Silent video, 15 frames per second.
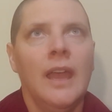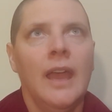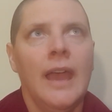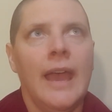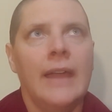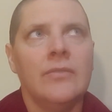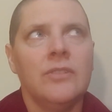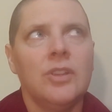
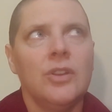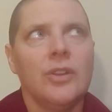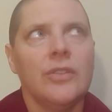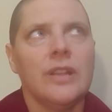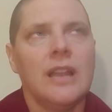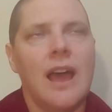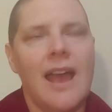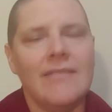And,
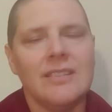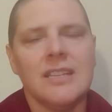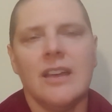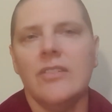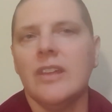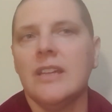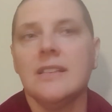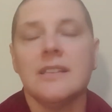the lifestyle
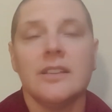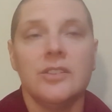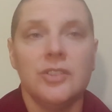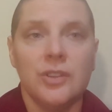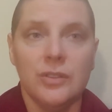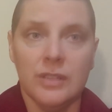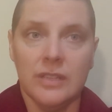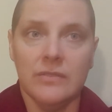that is
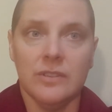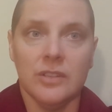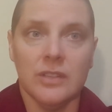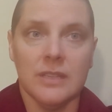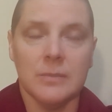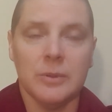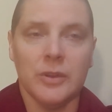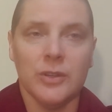conducive to the
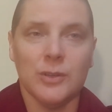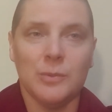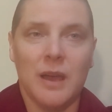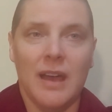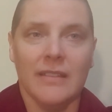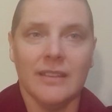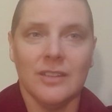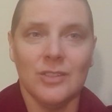spiritual
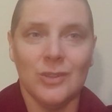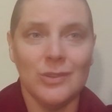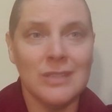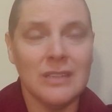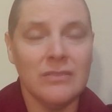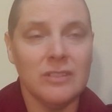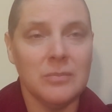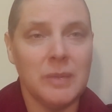path,
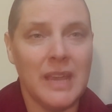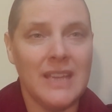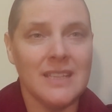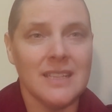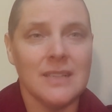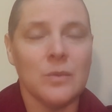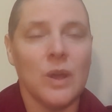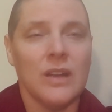conducive to peace,
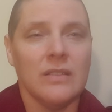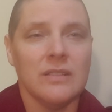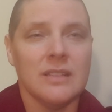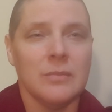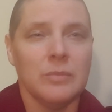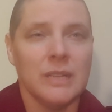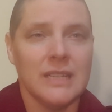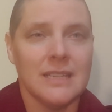is one of
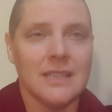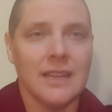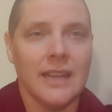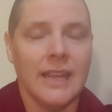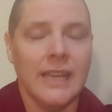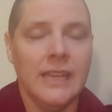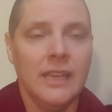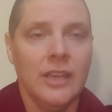
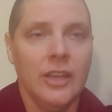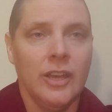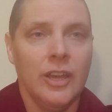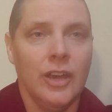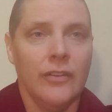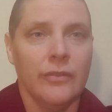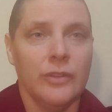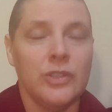simplicity,
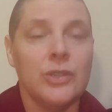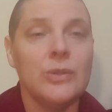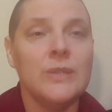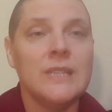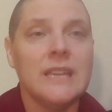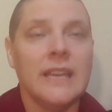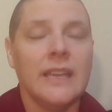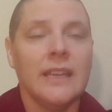of
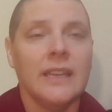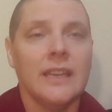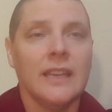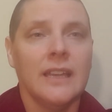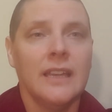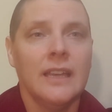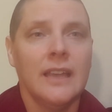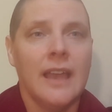reducing
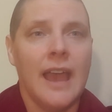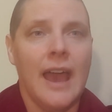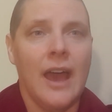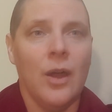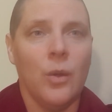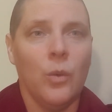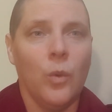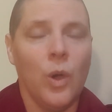
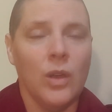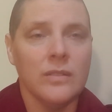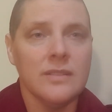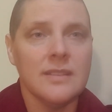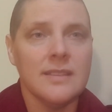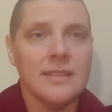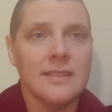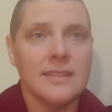our
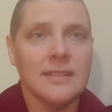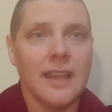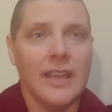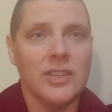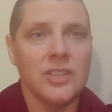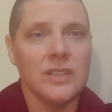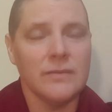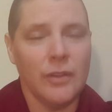wants and
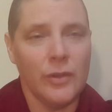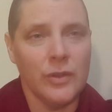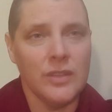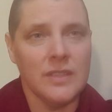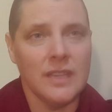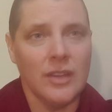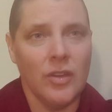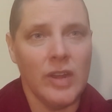just
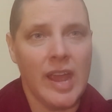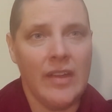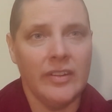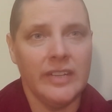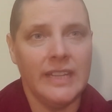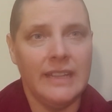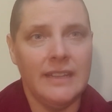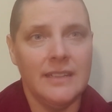focusing on our
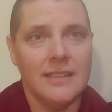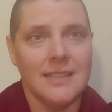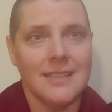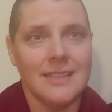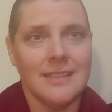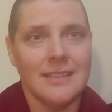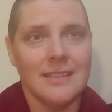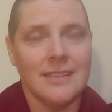
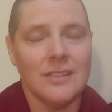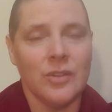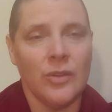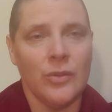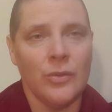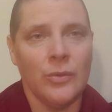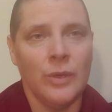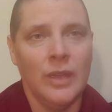needs,
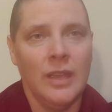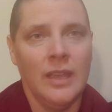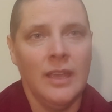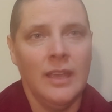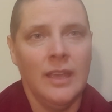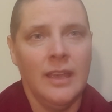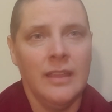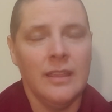so
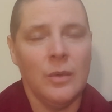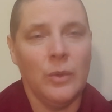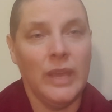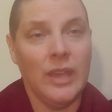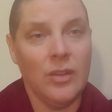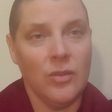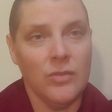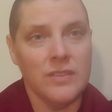that we
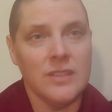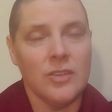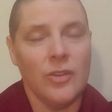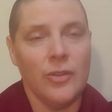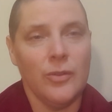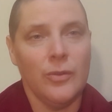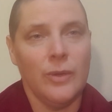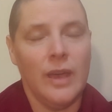can
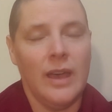also